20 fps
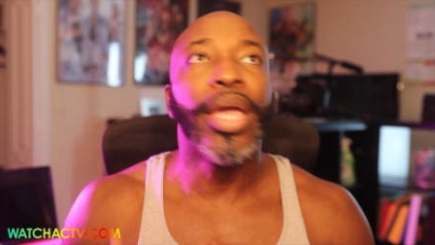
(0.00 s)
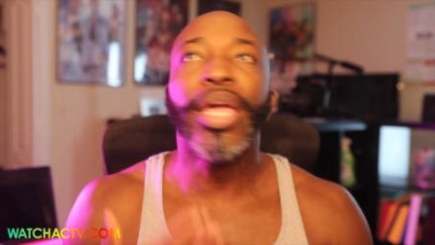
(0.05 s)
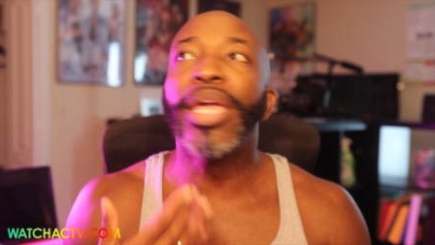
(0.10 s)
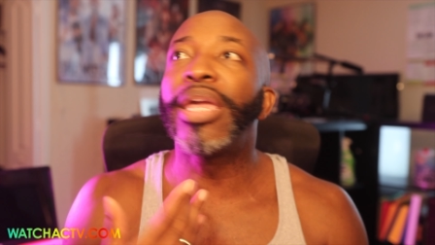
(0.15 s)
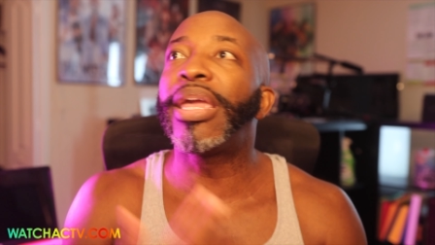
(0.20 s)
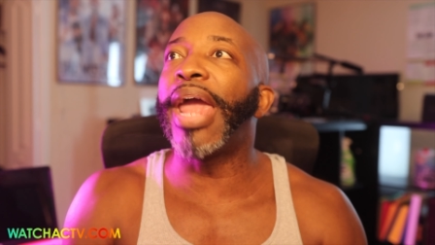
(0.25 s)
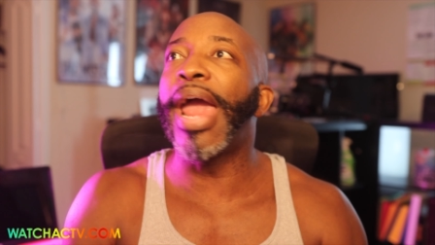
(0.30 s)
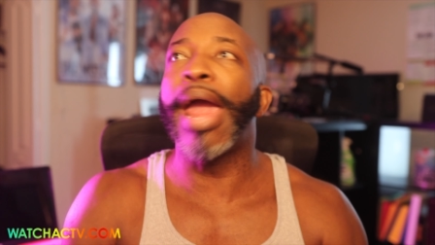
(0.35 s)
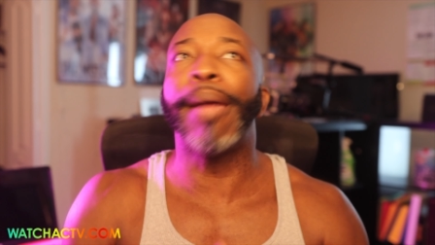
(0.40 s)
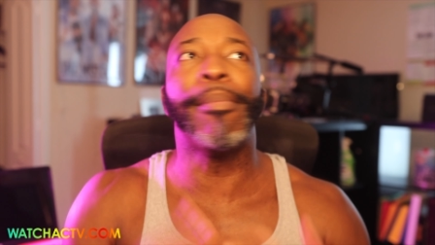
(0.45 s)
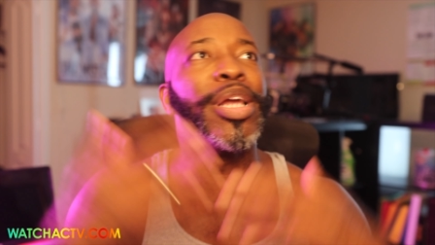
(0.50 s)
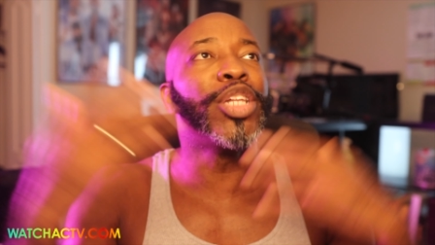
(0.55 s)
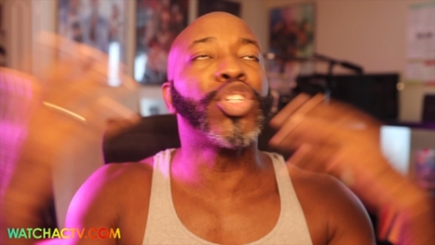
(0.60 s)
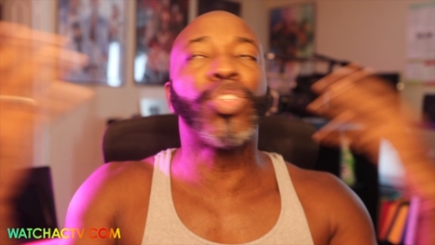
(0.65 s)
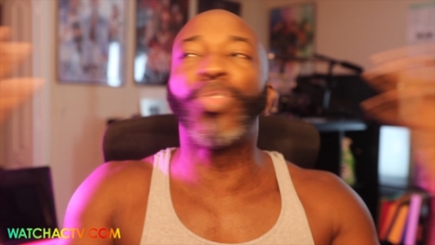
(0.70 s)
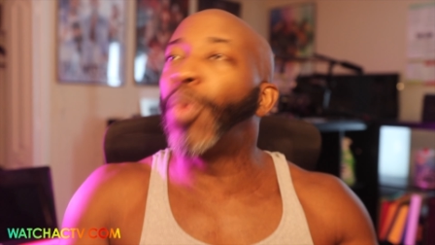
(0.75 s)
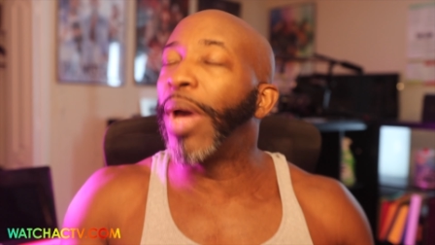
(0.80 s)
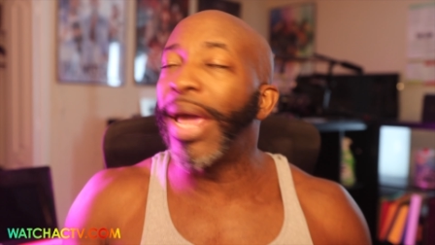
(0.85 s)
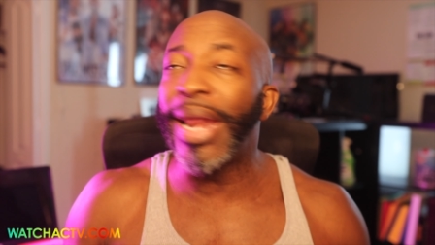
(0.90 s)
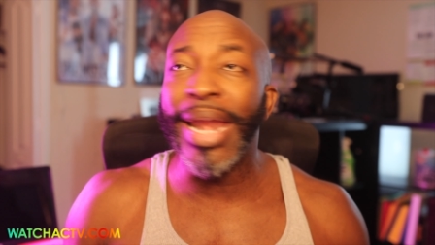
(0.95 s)

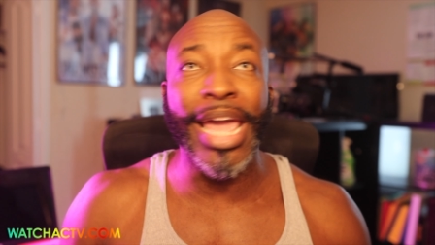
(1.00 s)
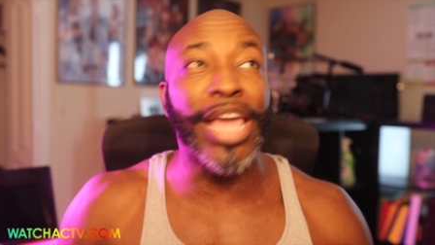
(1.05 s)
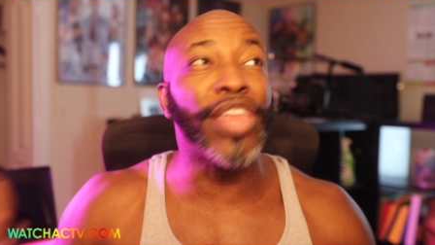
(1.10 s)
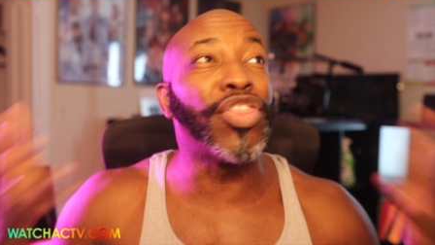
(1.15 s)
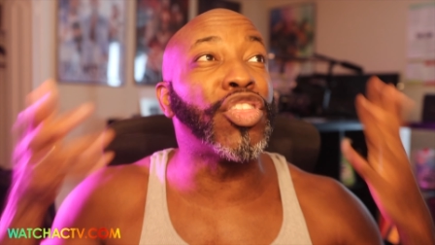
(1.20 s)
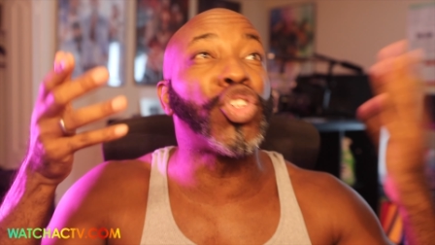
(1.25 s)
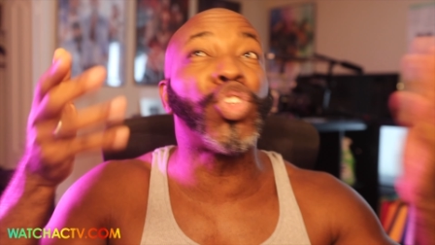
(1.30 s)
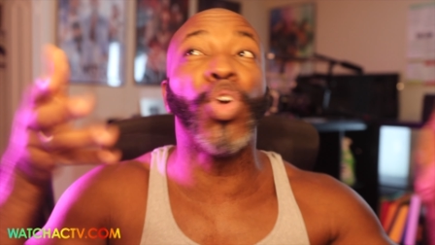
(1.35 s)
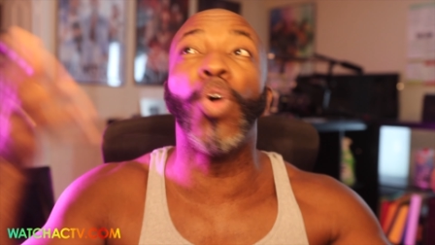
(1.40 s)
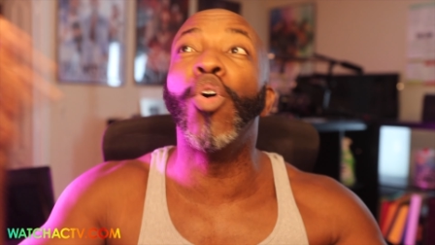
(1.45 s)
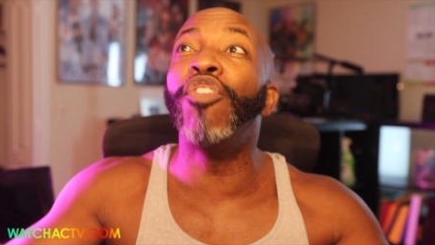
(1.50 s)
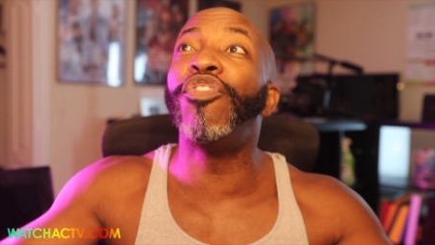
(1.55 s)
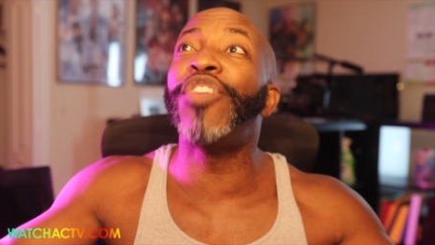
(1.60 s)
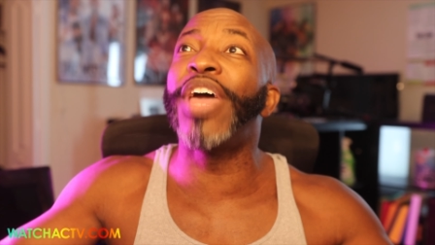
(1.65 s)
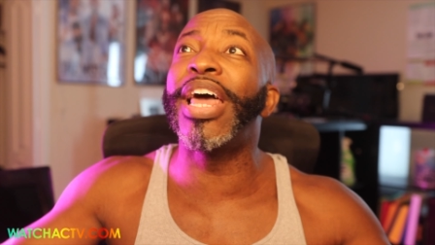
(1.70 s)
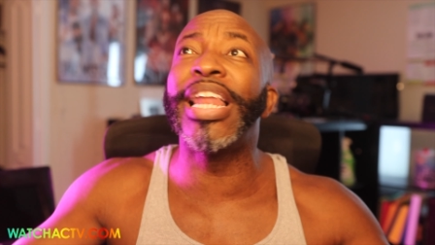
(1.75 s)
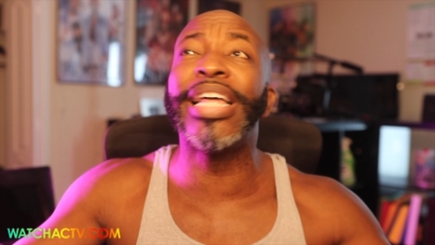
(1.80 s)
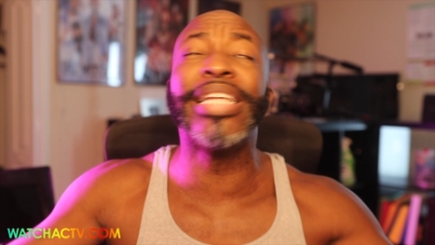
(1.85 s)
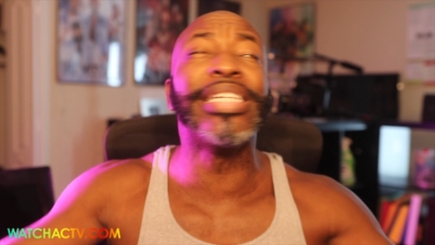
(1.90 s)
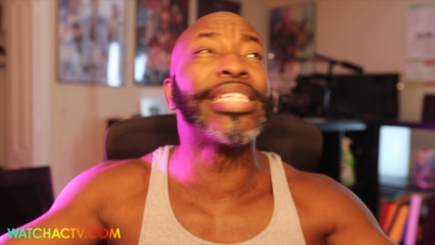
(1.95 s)
Cameron's winning. The two
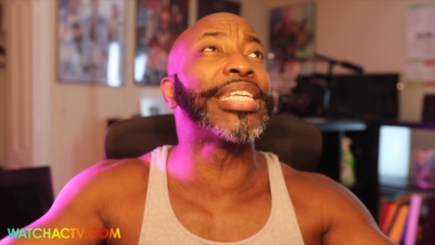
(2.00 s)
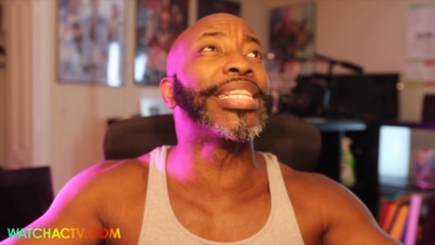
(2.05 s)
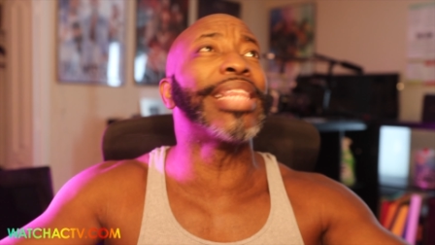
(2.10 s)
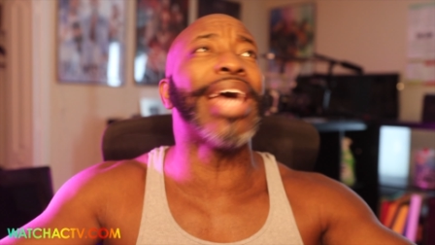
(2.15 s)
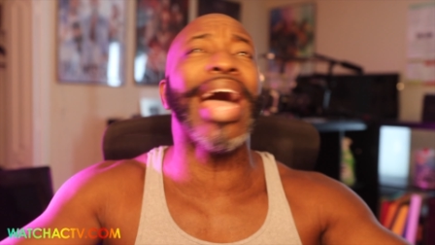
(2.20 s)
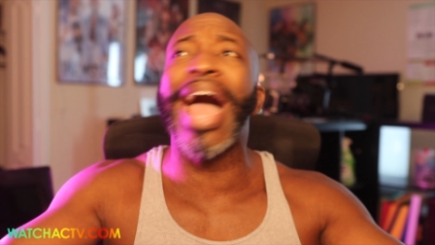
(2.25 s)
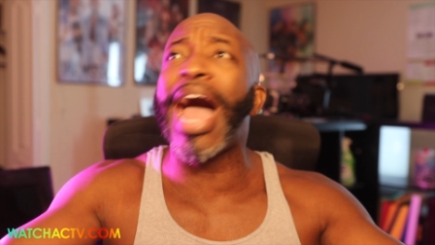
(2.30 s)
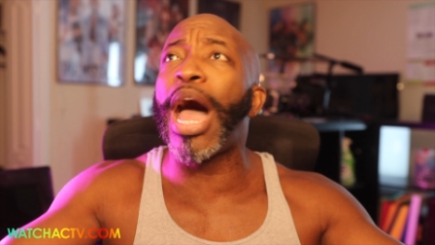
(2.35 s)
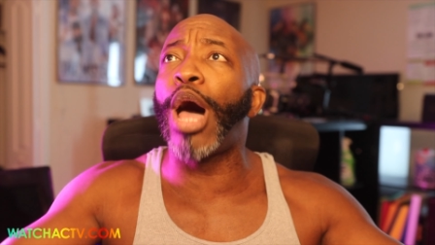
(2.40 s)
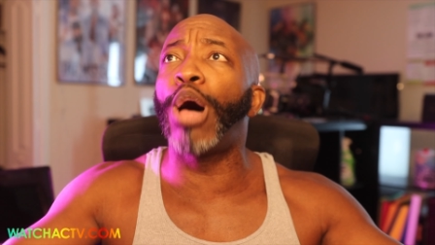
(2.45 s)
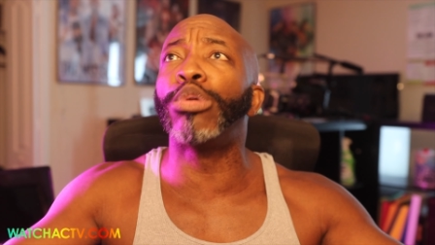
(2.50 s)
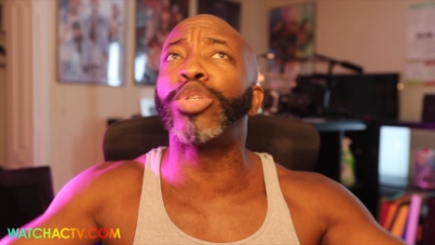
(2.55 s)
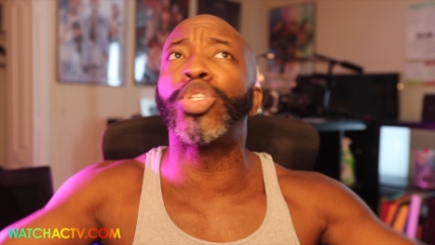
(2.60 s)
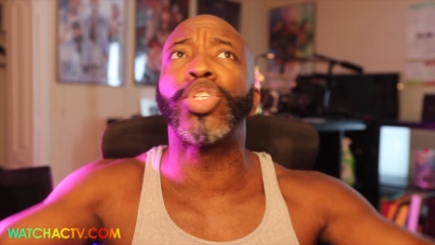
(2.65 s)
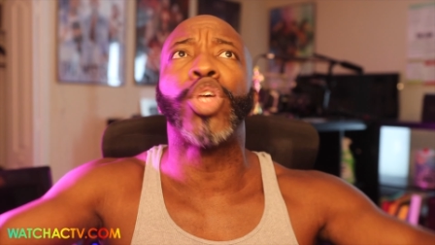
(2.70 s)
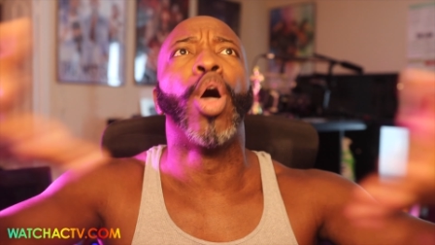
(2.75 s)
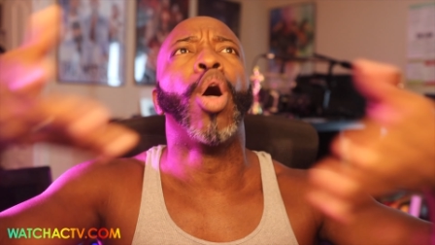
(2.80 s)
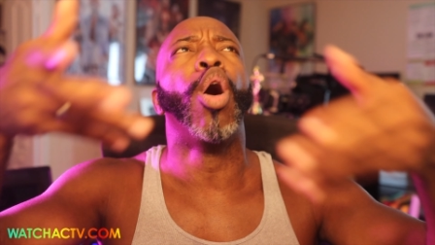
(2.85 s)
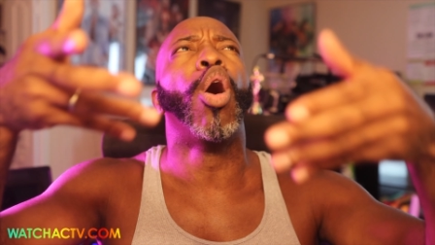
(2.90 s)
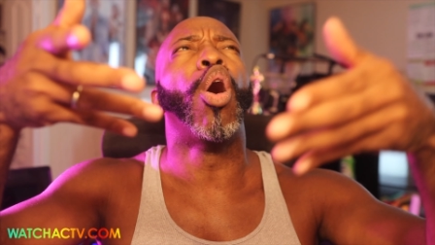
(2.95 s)
villains in the house
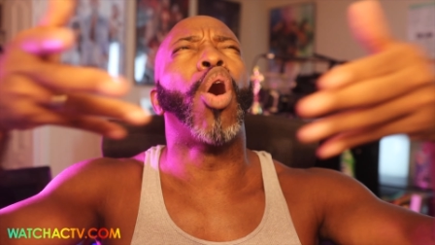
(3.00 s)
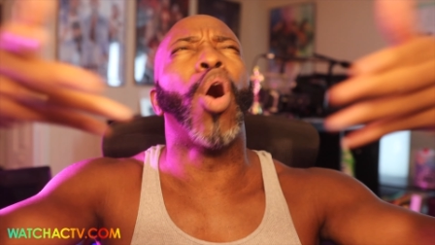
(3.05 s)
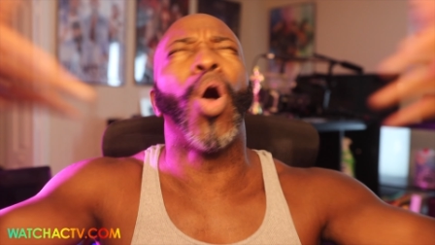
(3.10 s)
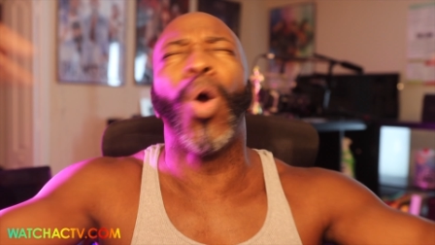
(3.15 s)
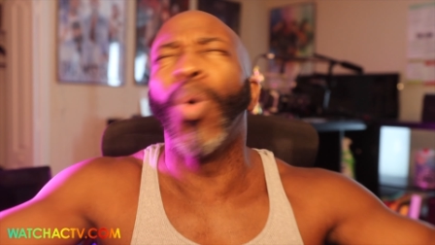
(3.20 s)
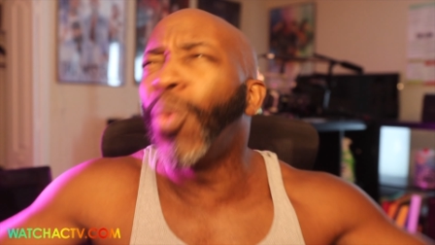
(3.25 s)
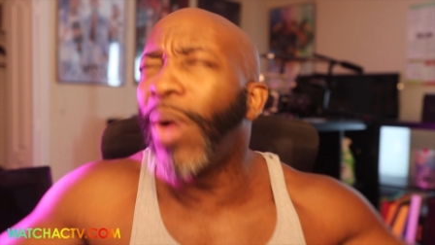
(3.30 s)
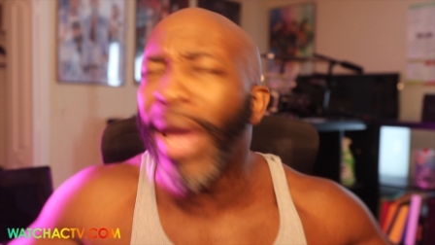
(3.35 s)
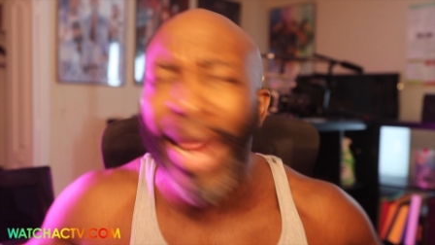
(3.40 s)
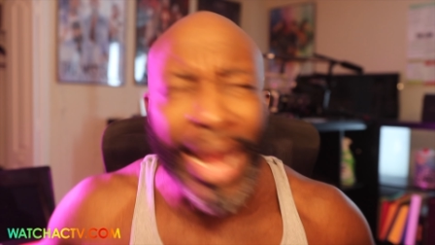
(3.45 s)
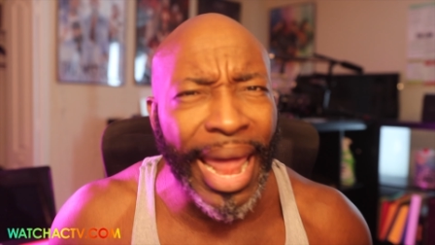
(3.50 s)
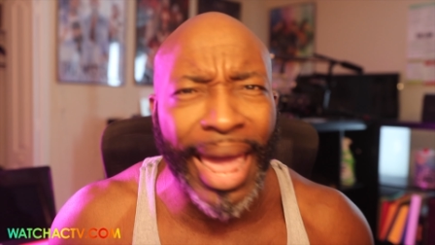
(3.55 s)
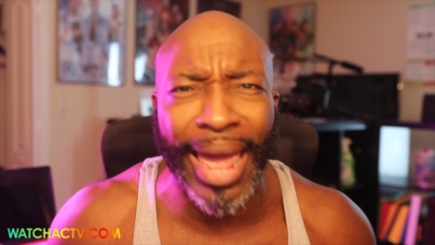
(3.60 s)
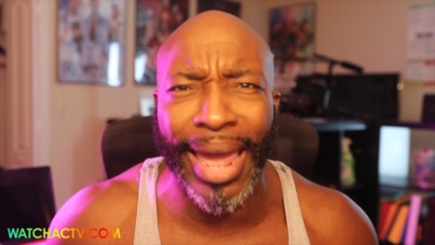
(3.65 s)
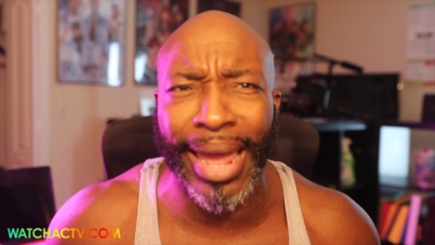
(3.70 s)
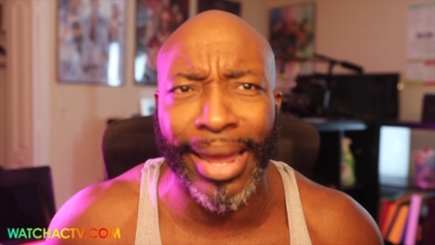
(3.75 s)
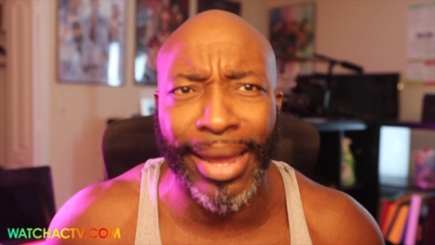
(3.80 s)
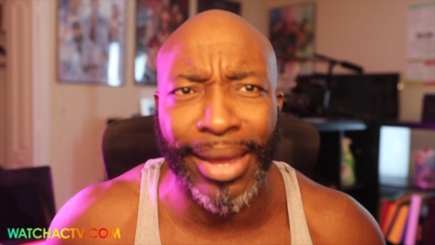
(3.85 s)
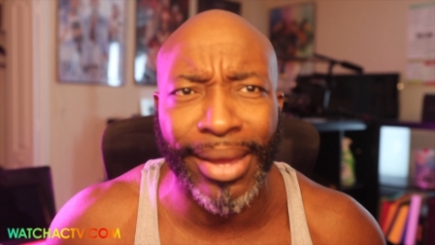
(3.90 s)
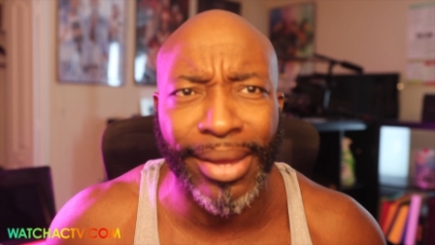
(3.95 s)
are
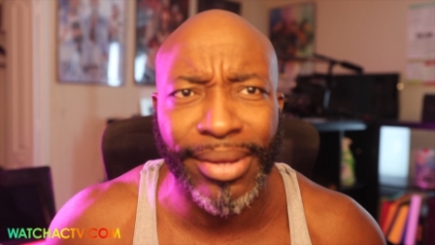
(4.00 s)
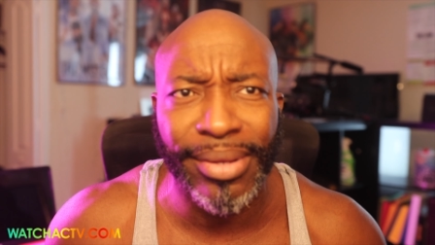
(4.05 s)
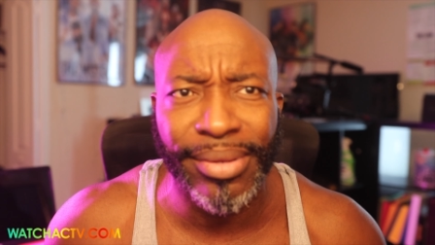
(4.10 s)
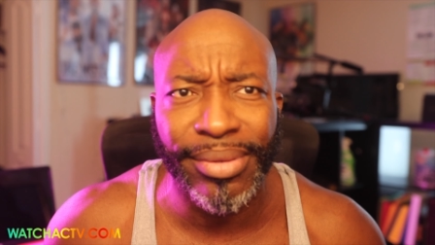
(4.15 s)
winning.